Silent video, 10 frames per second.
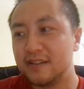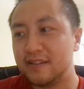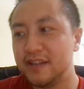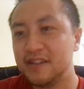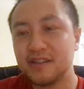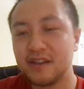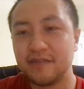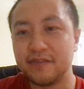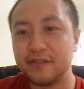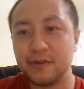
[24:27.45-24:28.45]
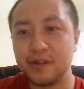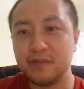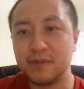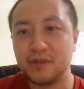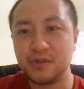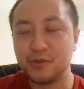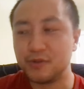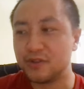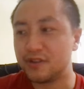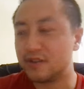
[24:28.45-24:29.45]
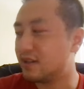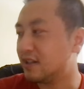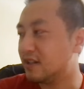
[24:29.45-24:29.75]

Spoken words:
they just have a very mature,